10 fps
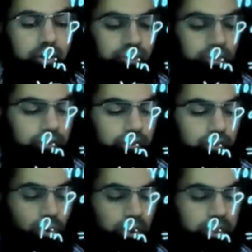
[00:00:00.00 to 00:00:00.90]
So if your
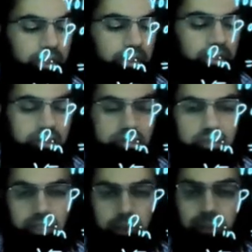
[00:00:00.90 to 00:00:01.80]
voltage is
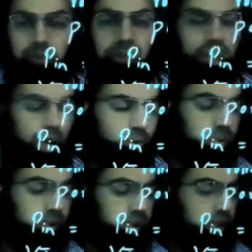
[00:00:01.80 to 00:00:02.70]
stepped
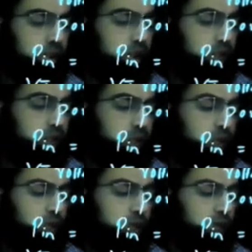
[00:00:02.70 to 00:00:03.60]
down, your
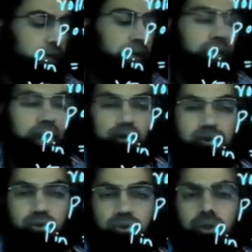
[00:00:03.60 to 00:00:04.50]
current has
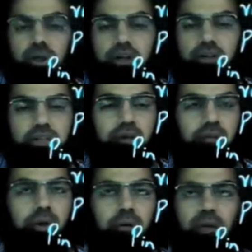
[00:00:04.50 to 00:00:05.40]
to step
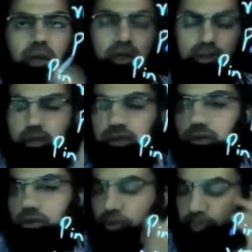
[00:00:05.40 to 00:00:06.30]
up. This
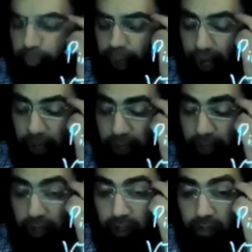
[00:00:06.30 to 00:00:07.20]
is your primary
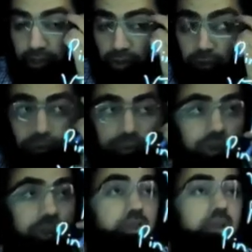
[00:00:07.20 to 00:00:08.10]
purpose of
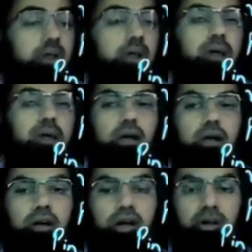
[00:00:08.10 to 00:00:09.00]
using
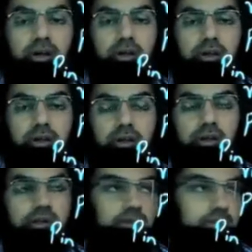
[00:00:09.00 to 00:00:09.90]
a,
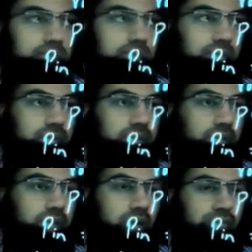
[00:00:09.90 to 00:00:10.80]
a
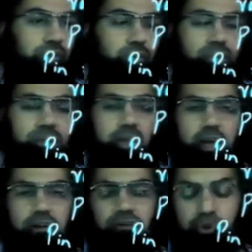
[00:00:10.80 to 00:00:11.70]
transformer,
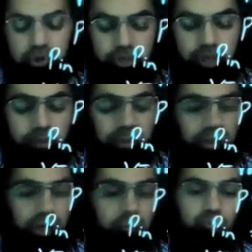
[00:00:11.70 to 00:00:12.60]
that is for stepping
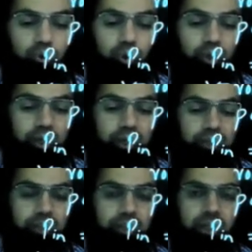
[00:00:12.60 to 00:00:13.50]
up
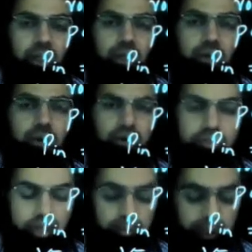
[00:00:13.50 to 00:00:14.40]
voltage or
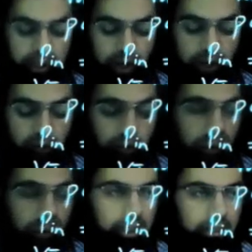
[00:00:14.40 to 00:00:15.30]
stepping down
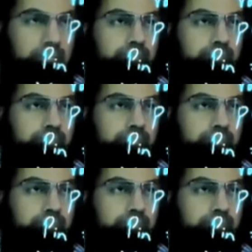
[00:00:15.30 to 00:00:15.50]
voltage,